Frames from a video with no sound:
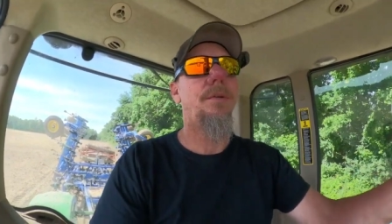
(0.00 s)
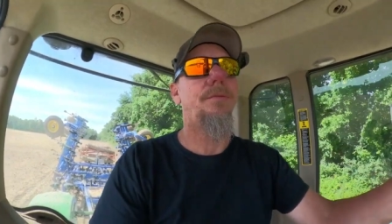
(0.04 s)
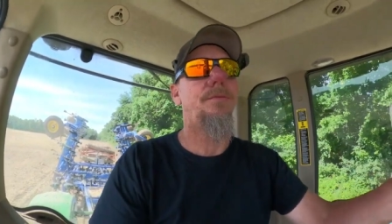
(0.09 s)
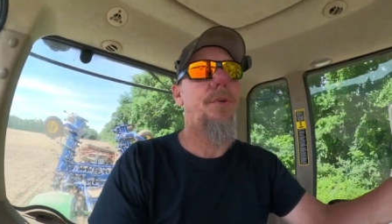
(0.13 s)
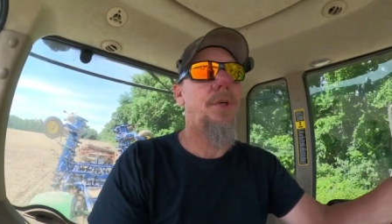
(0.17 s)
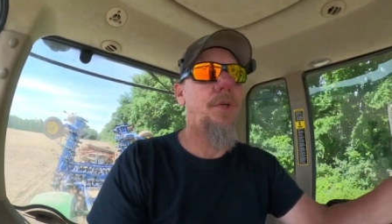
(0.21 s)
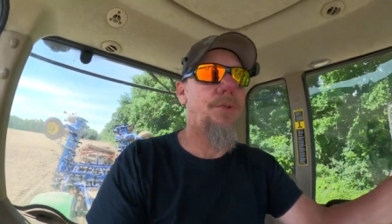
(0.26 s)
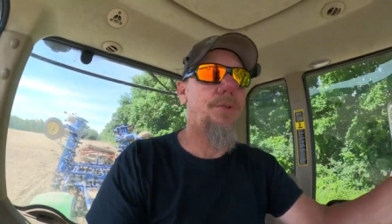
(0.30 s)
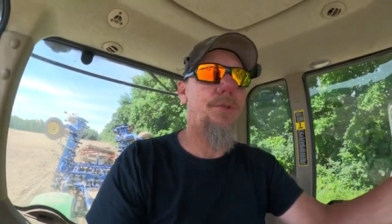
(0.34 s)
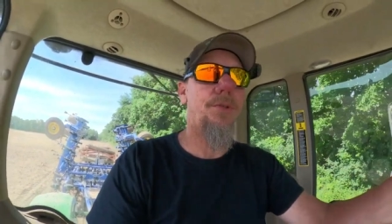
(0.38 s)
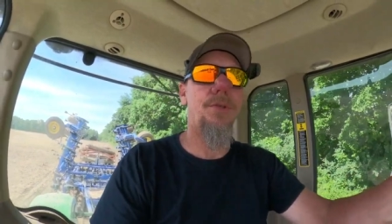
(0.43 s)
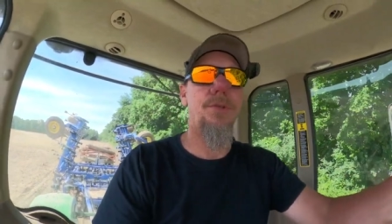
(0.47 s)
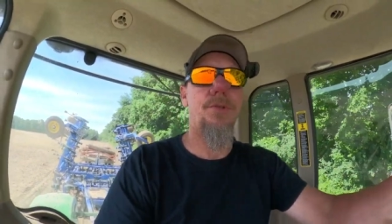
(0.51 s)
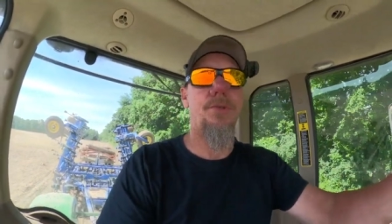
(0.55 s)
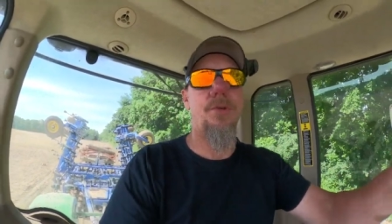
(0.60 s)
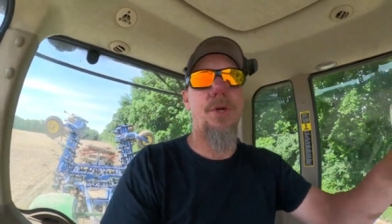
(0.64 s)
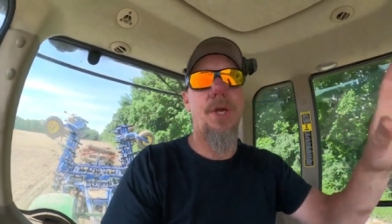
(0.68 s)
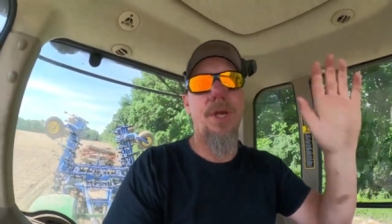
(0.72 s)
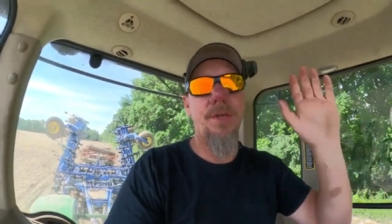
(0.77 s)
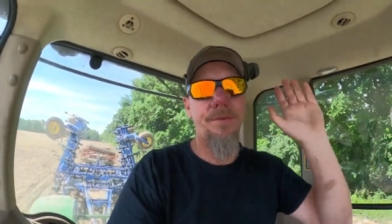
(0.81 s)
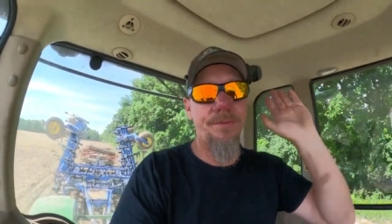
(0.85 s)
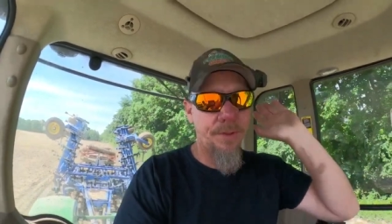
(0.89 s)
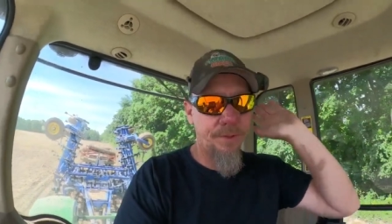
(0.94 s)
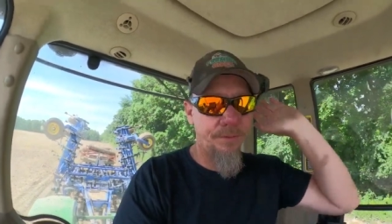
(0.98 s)
versus
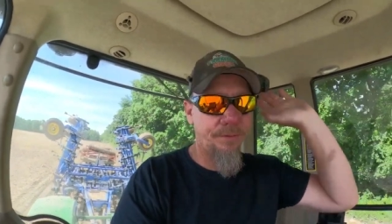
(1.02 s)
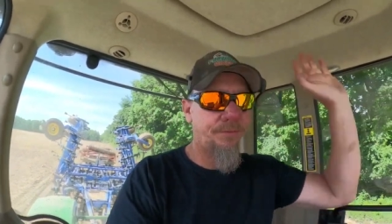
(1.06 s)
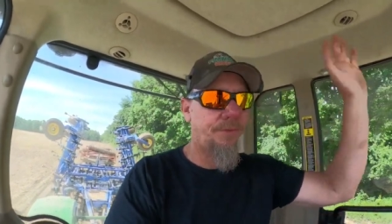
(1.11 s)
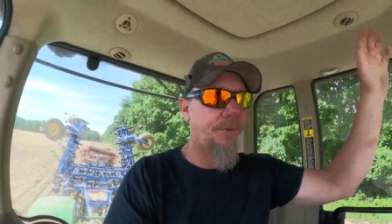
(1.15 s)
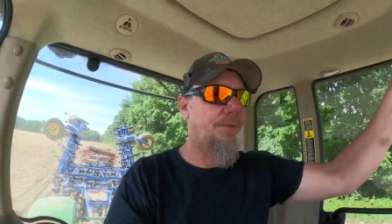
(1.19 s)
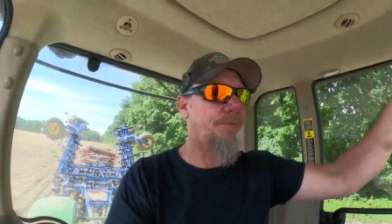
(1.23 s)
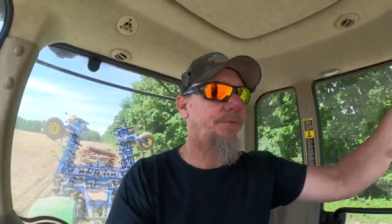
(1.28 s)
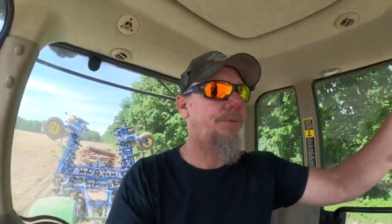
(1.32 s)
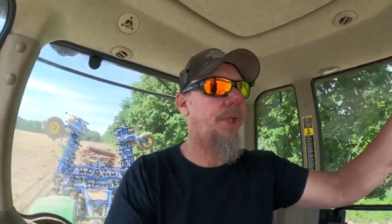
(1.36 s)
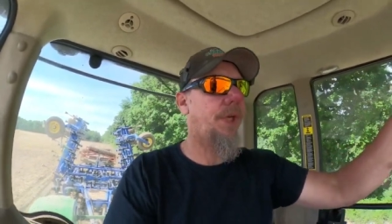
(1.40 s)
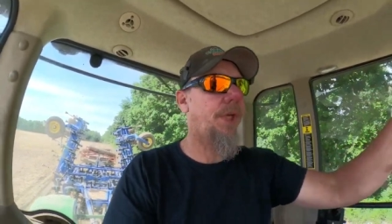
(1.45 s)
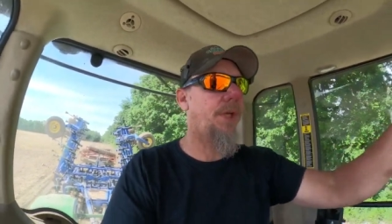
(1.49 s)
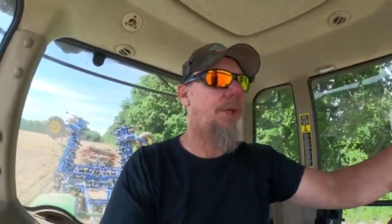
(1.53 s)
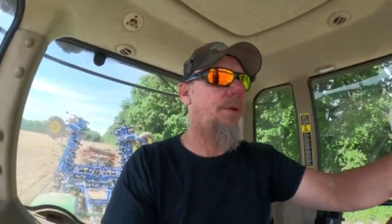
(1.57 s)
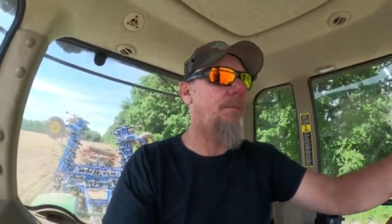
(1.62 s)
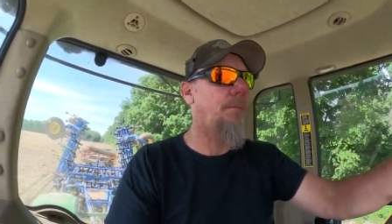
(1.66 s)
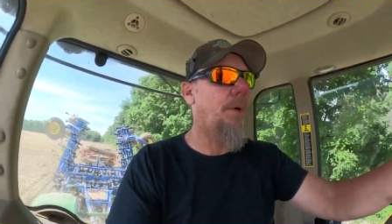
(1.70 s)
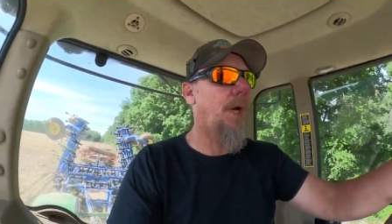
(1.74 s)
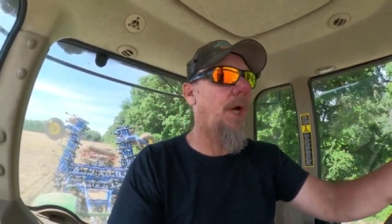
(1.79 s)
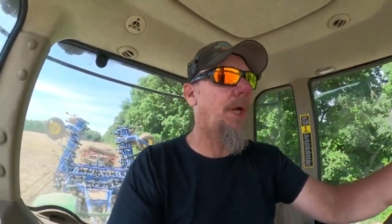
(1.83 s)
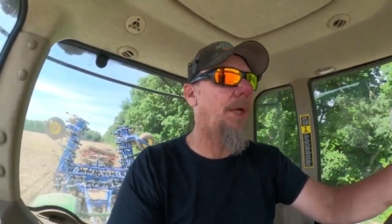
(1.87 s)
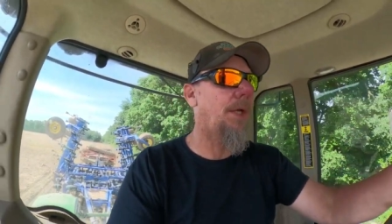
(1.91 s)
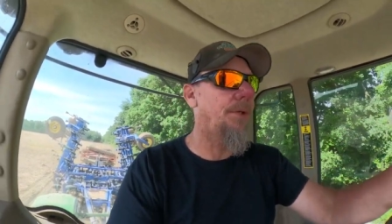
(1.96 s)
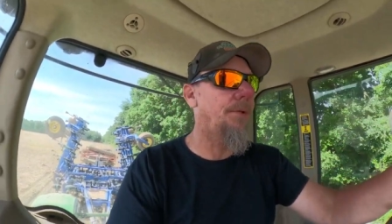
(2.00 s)
driving 15
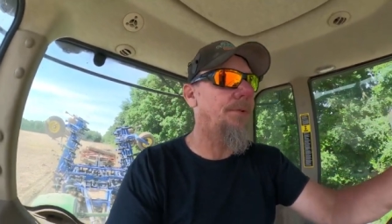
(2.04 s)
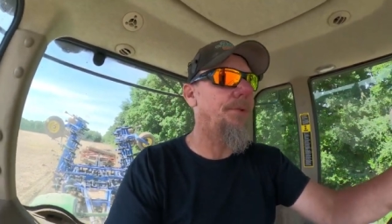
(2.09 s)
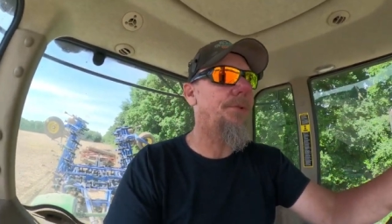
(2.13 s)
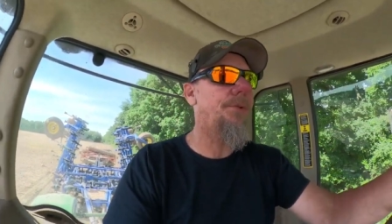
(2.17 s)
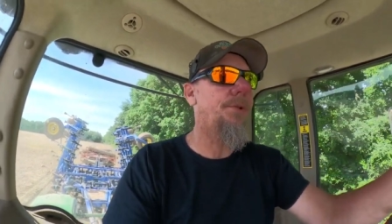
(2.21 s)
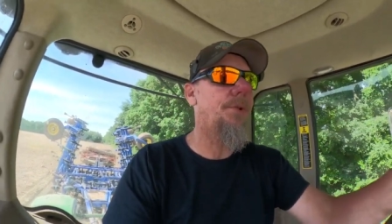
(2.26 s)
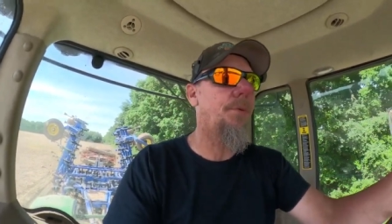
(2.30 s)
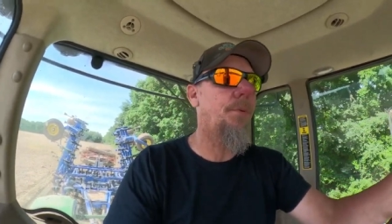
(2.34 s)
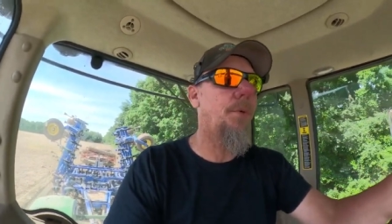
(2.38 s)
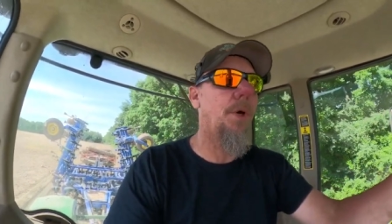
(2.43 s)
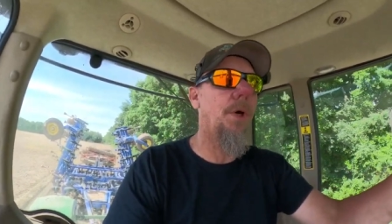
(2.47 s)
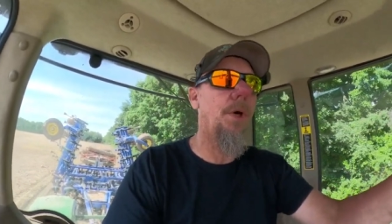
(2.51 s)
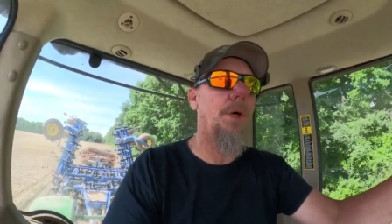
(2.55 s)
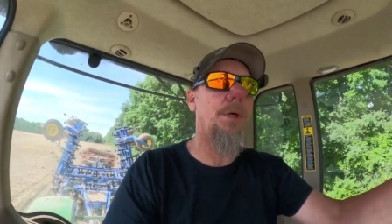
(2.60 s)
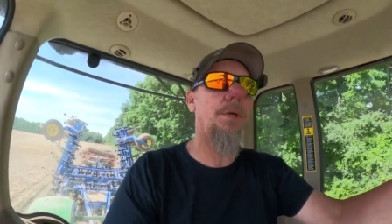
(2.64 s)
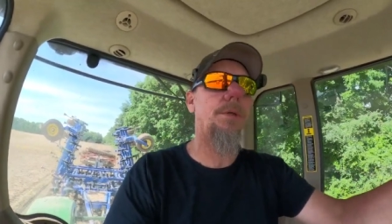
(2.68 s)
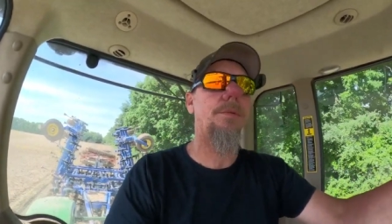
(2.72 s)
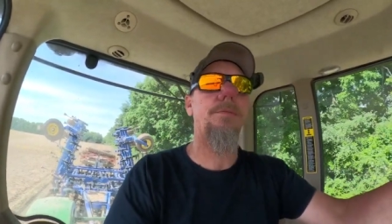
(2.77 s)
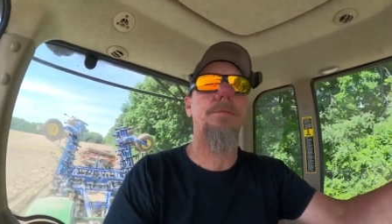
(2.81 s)
miles to work